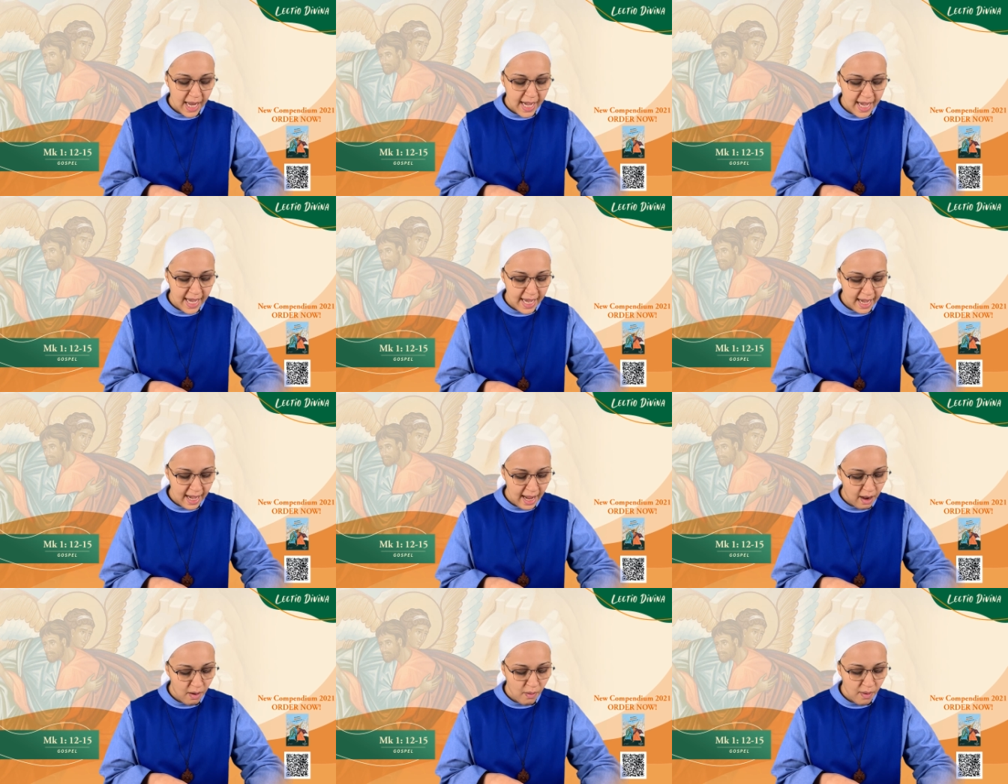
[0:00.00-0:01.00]

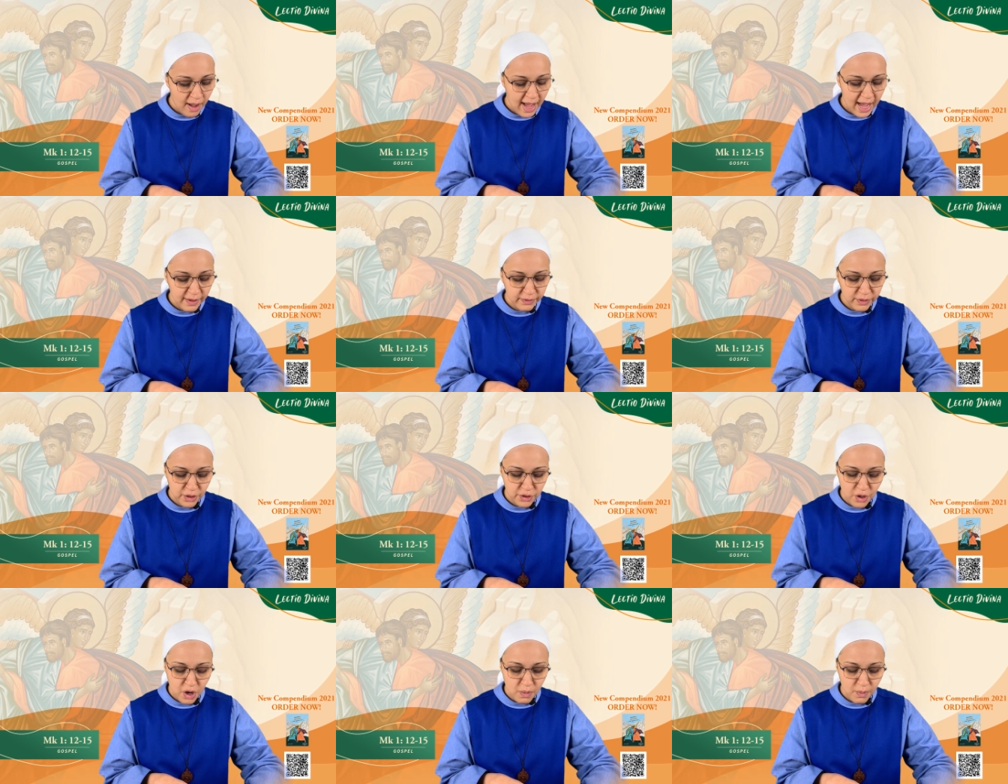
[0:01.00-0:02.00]
Now, after
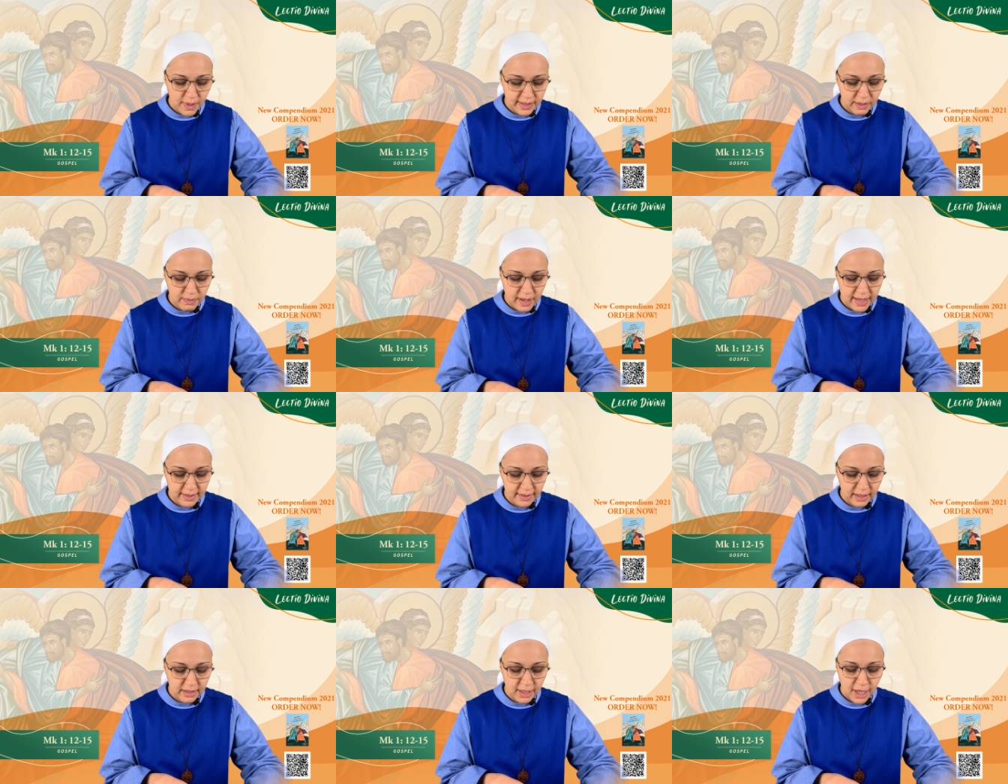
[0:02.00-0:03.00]
John was
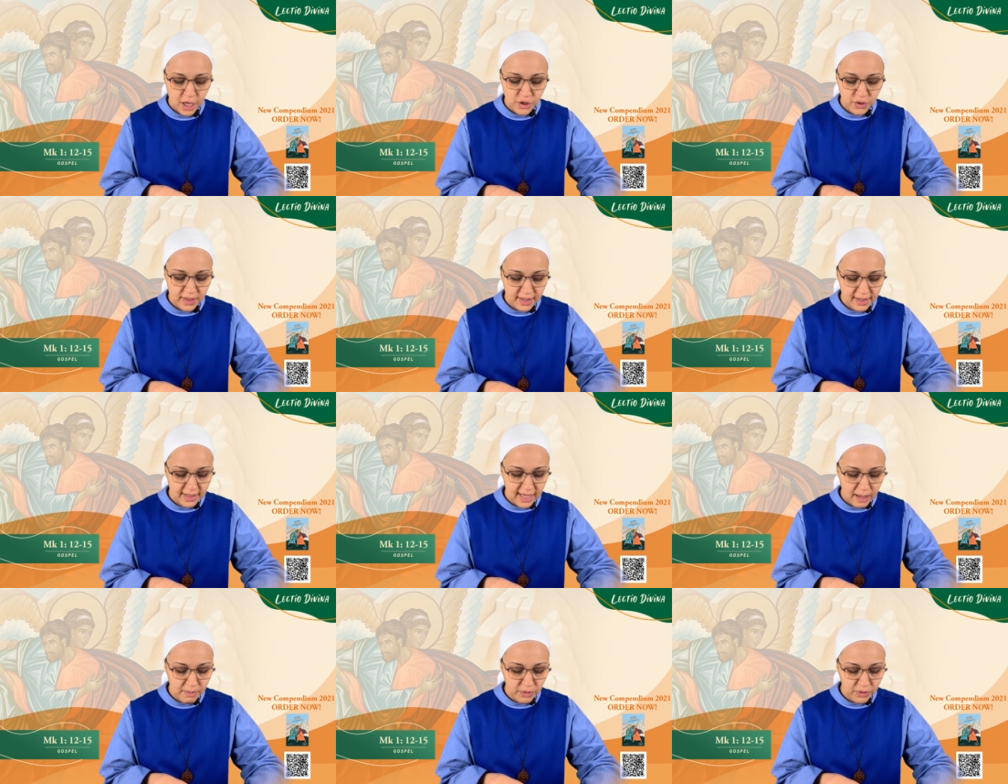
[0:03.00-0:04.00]
arrested, Jesus
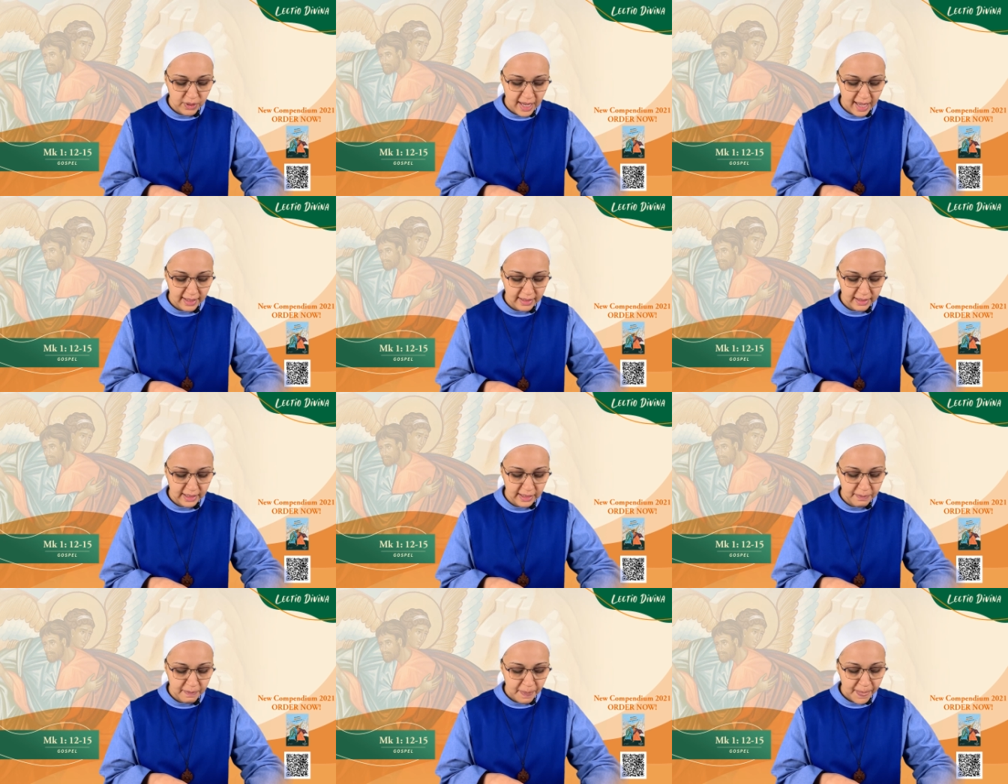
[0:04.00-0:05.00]
came to Galilee,
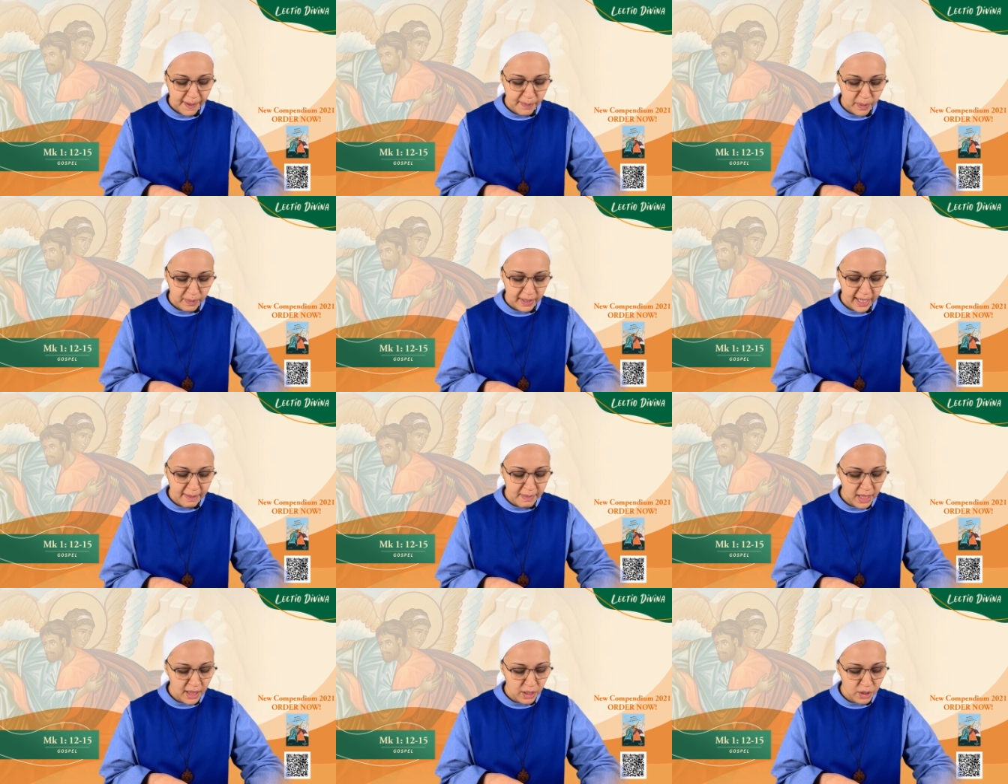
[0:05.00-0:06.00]

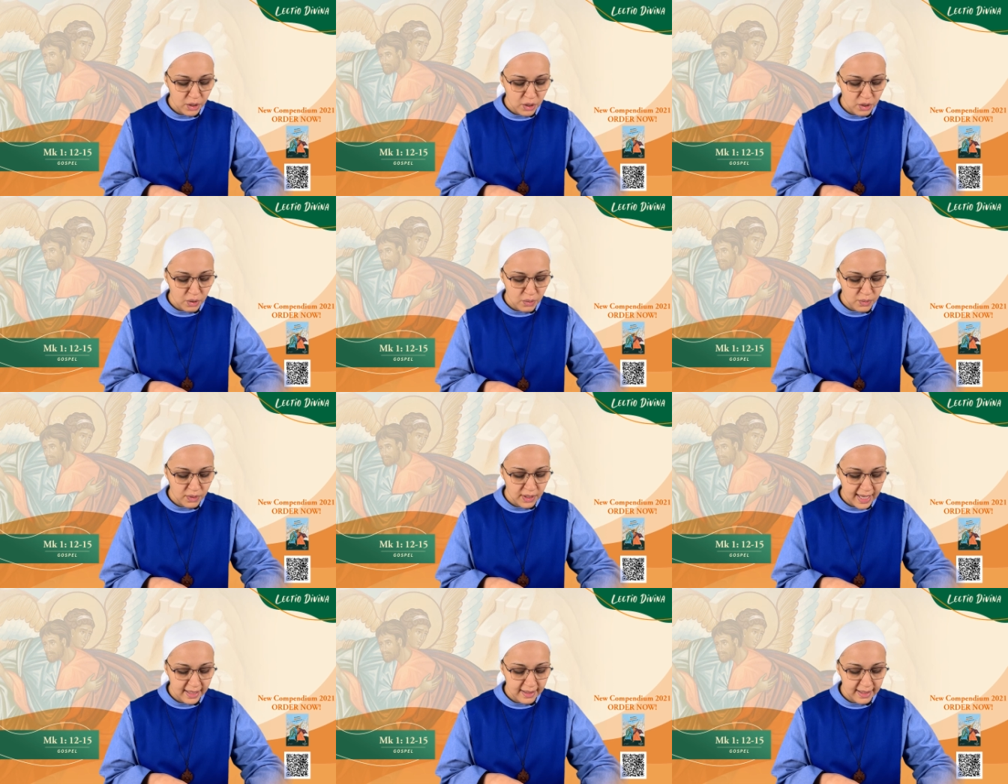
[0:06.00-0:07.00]
proclaiming the good news
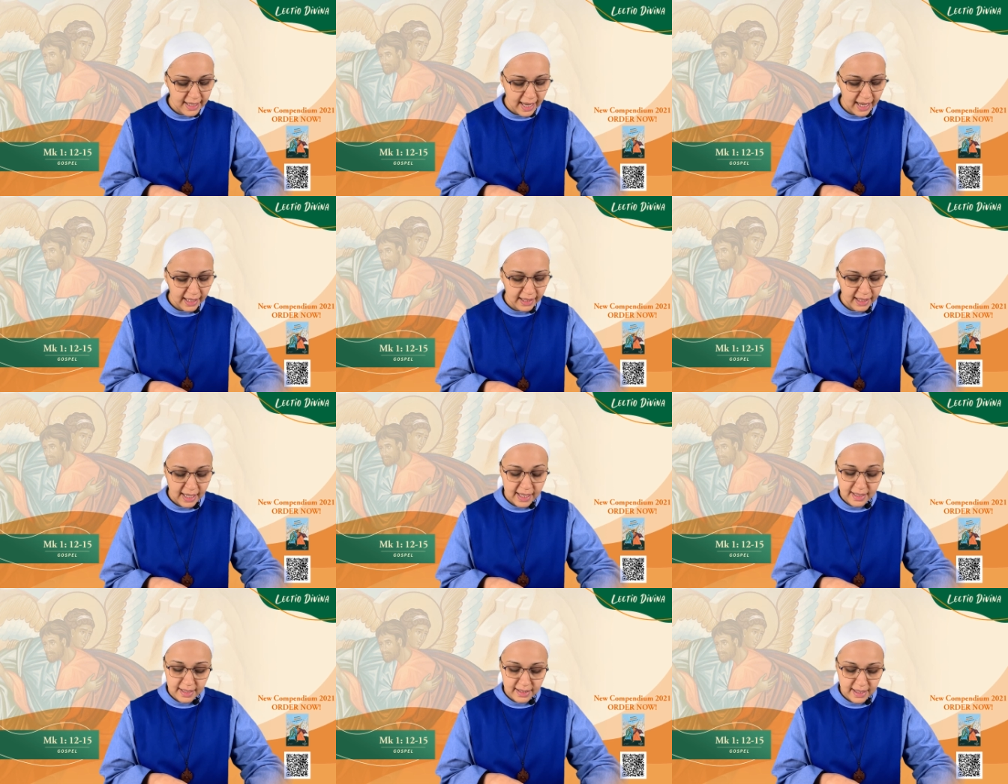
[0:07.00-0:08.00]
and saying,
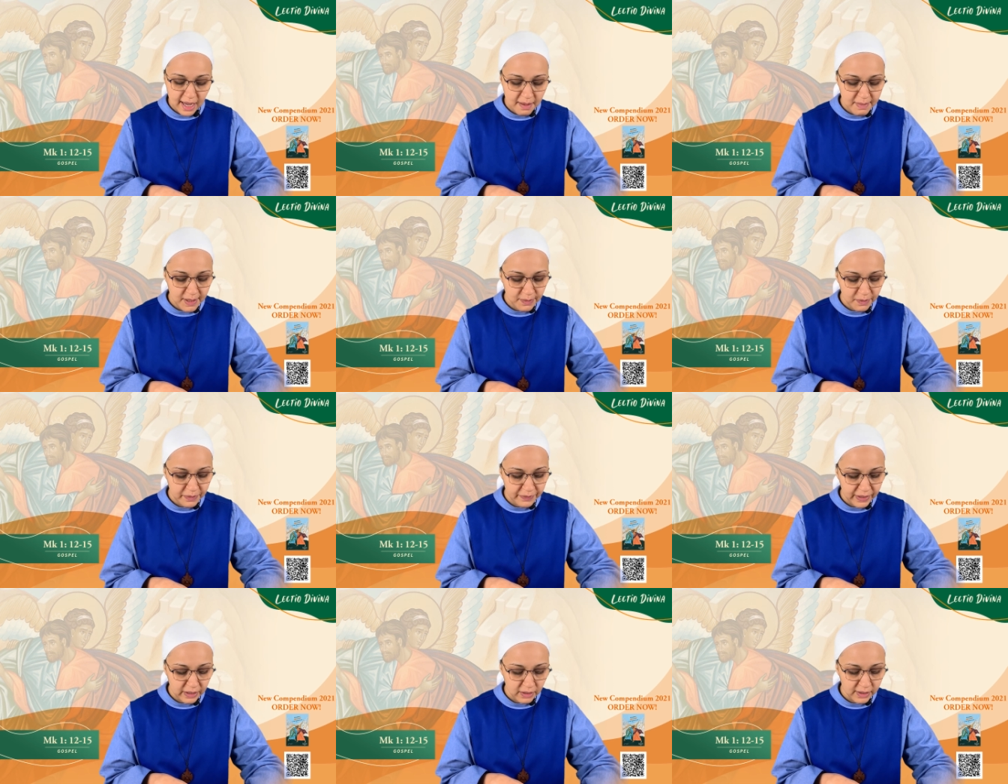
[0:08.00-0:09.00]
'The time is
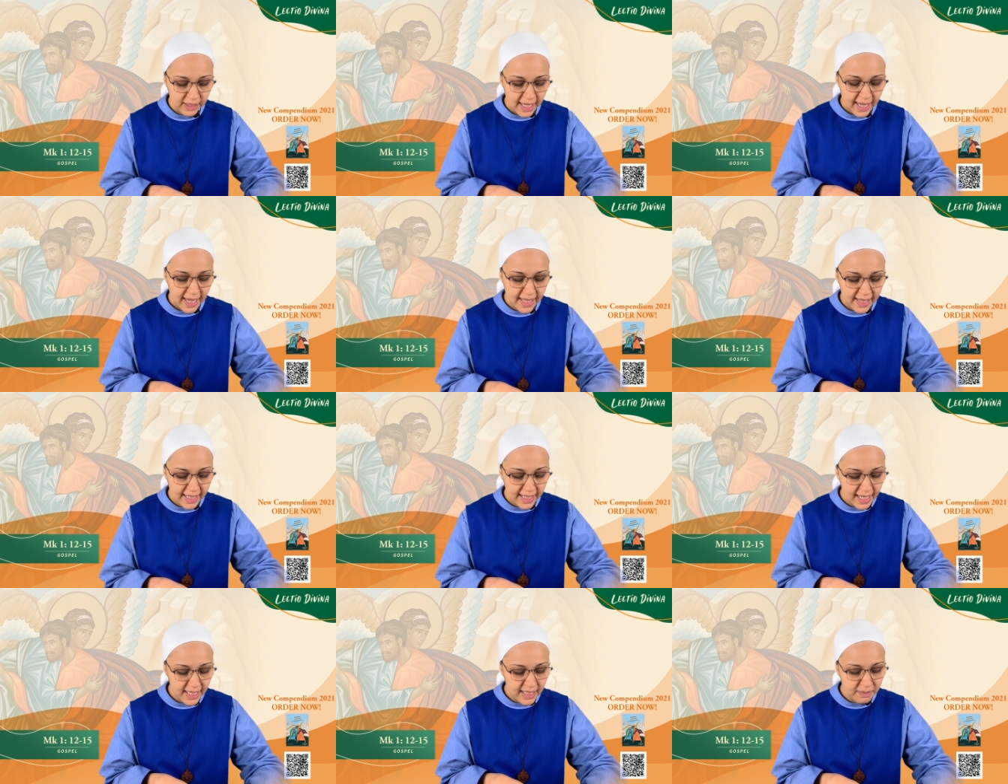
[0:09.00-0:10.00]
fulfilled and the
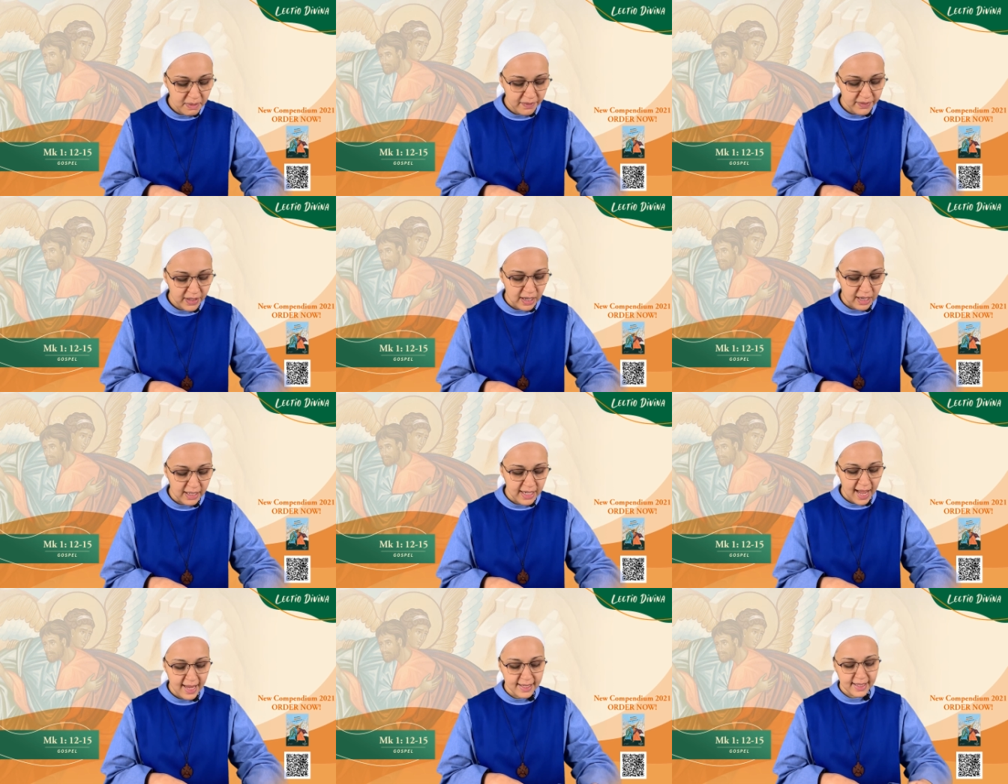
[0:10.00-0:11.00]
kingdom of God
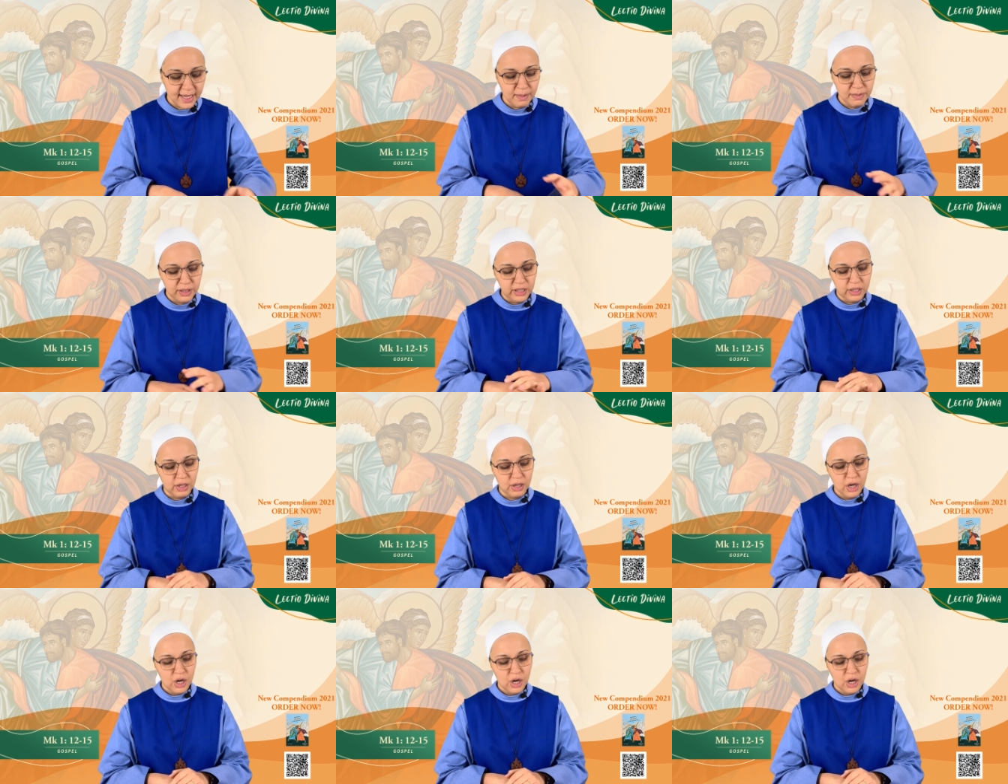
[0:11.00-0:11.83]
has come near.